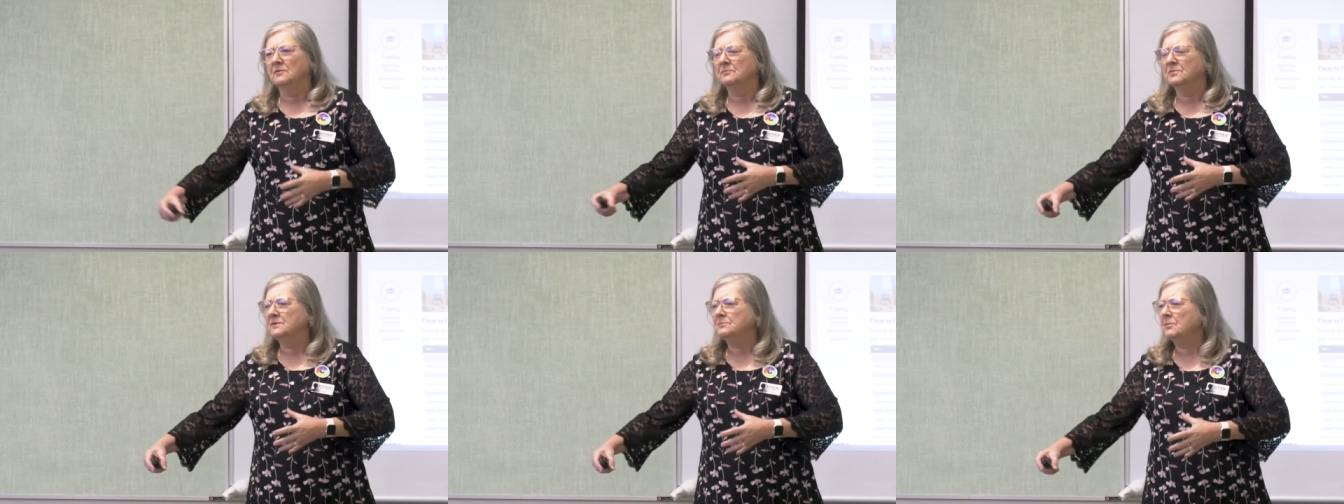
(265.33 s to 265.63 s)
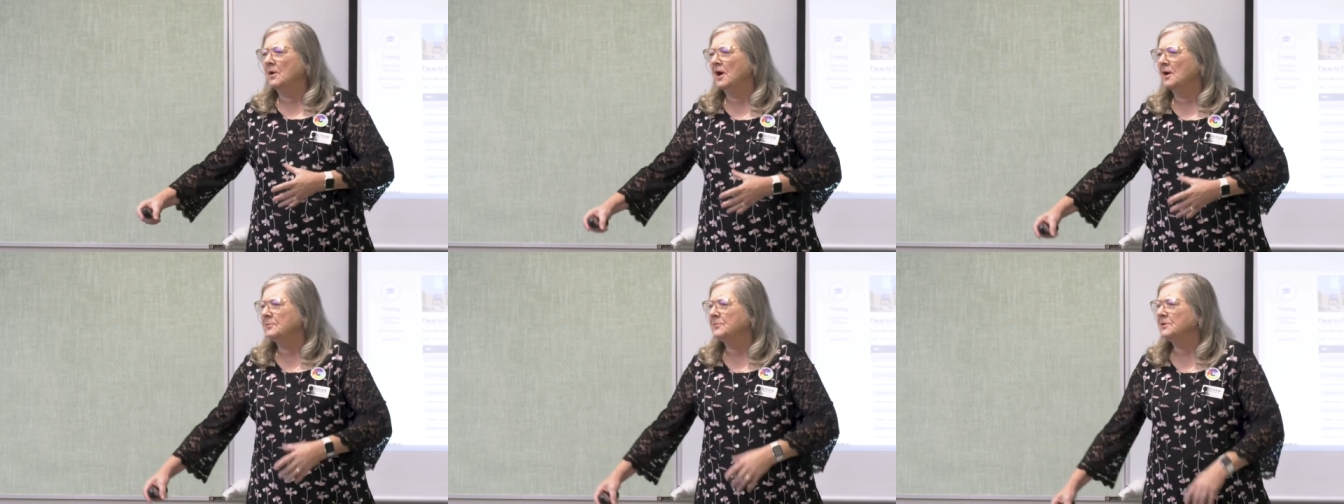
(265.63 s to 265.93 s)
be
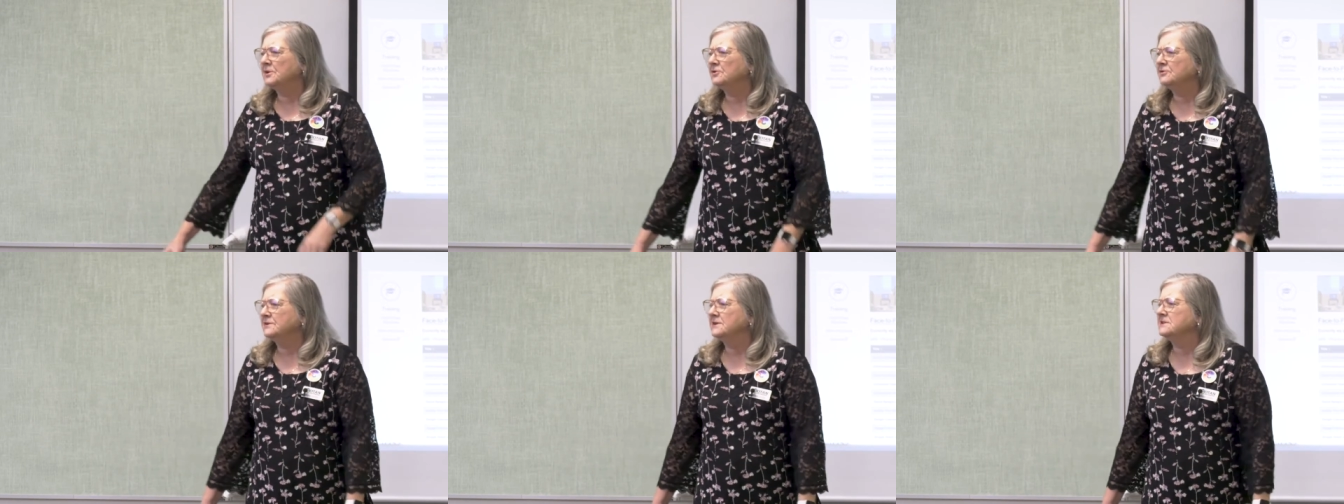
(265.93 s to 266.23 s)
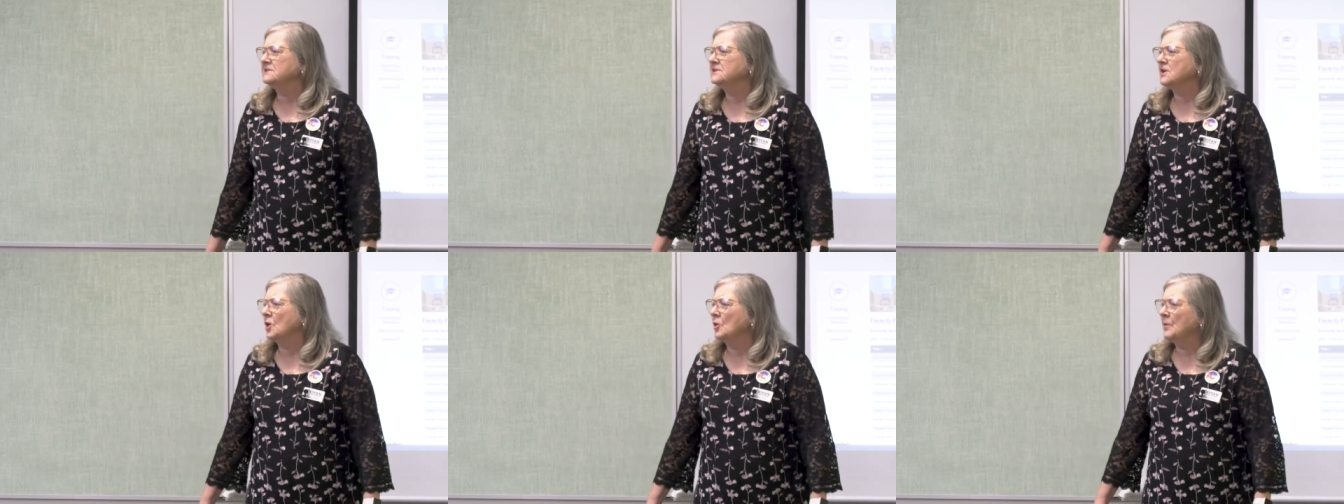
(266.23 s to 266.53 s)
popular
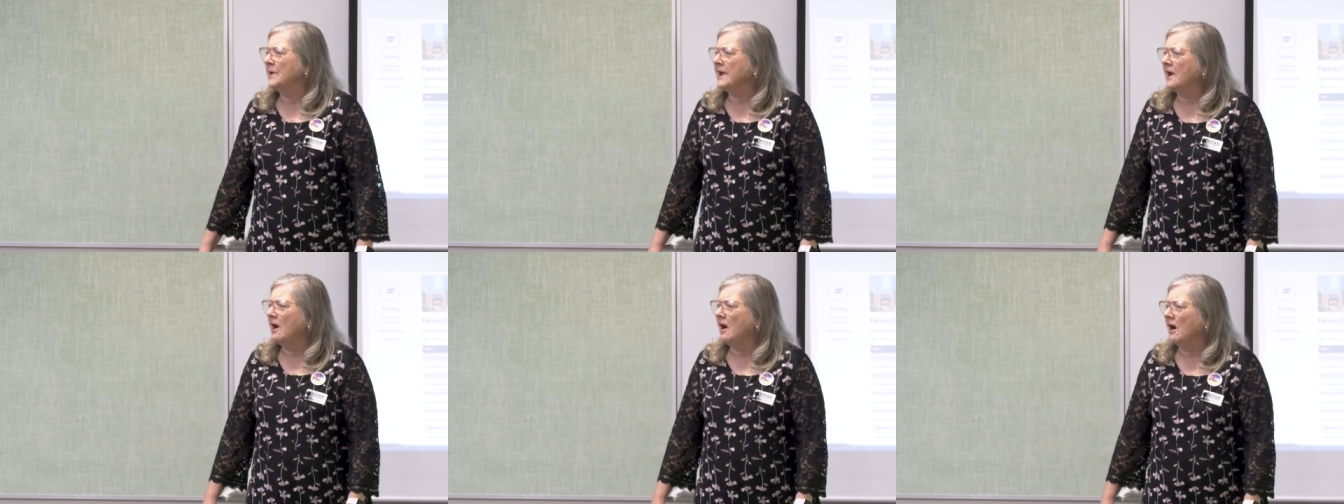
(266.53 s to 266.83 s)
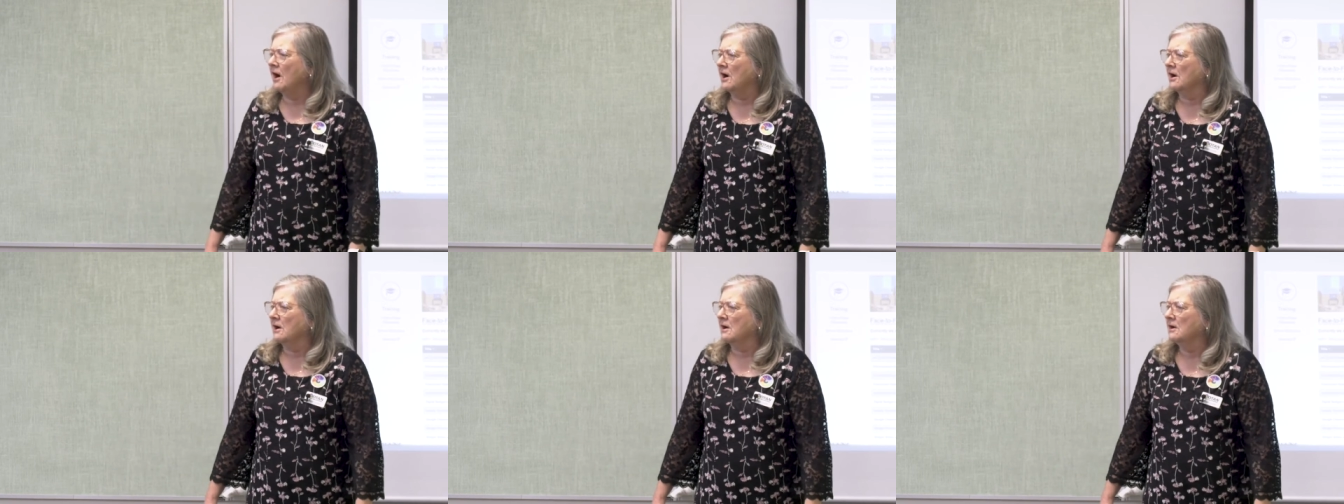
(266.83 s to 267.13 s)
is
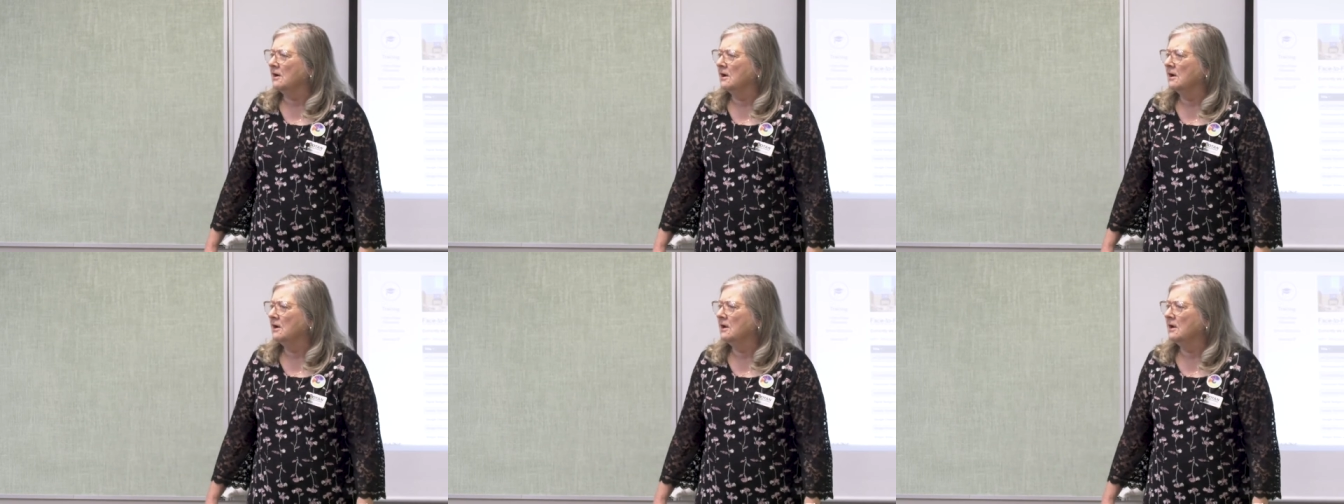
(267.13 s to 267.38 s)
OER,